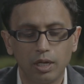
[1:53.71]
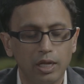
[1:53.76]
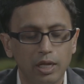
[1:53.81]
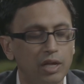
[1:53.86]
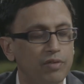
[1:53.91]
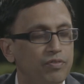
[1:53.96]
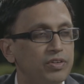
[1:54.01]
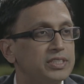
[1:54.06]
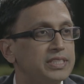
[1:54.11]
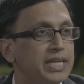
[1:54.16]

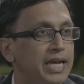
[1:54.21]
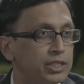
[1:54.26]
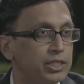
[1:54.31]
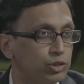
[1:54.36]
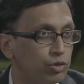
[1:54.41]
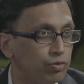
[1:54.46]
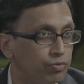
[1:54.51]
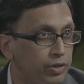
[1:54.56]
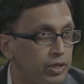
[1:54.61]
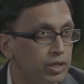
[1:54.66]
If it's
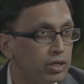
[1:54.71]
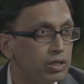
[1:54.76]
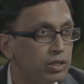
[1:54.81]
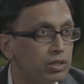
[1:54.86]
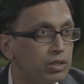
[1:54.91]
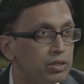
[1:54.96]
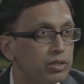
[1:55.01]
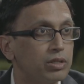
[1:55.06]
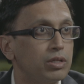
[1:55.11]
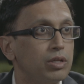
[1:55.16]
exophytic,
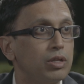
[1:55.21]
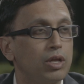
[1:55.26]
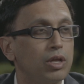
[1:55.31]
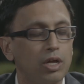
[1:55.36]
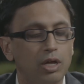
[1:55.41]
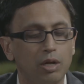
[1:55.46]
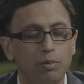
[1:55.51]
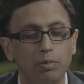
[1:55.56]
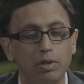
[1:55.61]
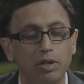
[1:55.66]

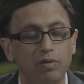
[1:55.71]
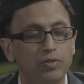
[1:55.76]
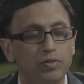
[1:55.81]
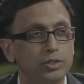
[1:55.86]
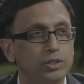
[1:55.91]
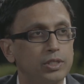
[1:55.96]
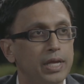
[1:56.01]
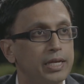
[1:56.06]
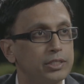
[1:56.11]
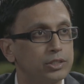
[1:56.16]
um, if
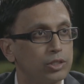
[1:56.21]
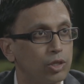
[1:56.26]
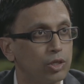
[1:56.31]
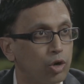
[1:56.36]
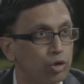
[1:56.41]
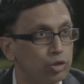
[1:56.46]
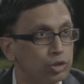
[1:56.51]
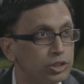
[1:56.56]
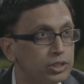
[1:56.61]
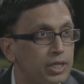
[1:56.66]
it has a
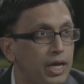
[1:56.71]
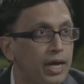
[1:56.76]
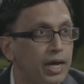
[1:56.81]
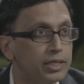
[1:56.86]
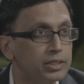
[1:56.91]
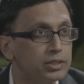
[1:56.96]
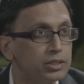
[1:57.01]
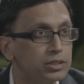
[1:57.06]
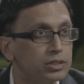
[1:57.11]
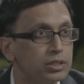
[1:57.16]
large
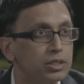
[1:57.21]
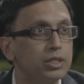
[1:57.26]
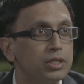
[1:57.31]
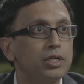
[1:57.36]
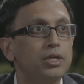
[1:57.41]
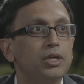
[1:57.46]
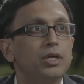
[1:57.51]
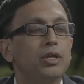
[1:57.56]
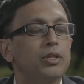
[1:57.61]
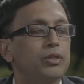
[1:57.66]
size,
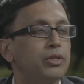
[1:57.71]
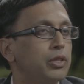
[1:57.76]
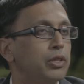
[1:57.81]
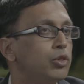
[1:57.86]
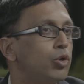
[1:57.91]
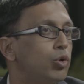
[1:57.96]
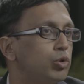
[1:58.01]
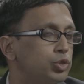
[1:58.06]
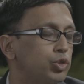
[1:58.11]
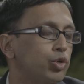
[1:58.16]

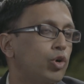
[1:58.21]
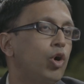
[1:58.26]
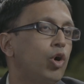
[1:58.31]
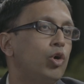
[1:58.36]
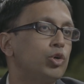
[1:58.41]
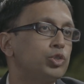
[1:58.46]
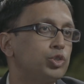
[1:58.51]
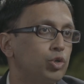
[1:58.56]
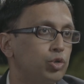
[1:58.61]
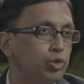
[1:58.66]
then those are
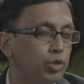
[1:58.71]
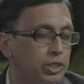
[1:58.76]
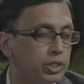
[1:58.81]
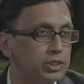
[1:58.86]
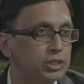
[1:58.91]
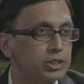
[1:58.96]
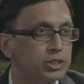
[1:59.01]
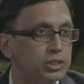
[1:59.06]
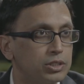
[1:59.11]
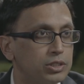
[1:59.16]
also
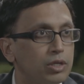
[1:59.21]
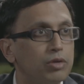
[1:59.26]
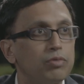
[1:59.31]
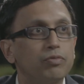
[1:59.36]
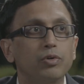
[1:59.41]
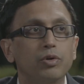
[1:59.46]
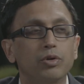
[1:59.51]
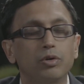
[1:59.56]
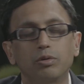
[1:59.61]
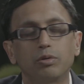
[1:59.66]
risks
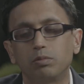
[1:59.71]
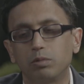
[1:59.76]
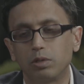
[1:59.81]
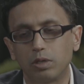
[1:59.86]
for